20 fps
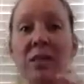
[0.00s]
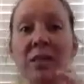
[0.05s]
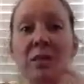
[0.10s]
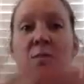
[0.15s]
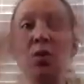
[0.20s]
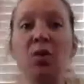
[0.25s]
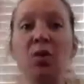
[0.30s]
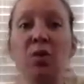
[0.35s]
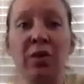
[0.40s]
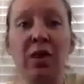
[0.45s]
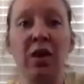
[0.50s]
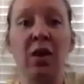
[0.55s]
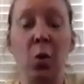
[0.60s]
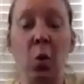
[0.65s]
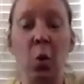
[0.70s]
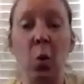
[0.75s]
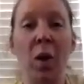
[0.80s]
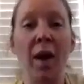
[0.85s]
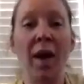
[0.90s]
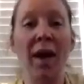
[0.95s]
moving
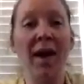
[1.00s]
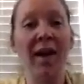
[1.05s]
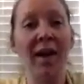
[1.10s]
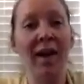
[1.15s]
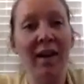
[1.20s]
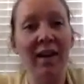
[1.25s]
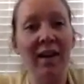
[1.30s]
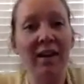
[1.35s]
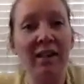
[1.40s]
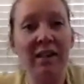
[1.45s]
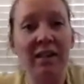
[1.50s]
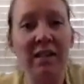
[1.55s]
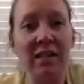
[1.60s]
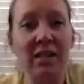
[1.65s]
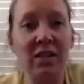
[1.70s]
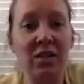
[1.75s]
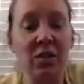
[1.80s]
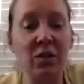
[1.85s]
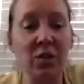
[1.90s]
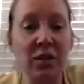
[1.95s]
away. It's
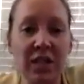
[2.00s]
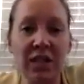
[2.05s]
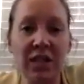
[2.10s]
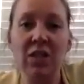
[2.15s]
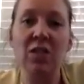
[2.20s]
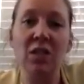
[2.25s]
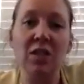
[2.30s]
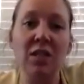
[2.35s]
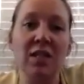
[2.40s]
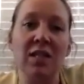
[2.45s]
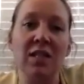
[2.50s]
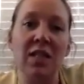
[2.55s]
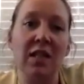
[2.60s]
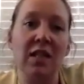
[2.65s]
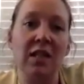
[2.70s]
so interesting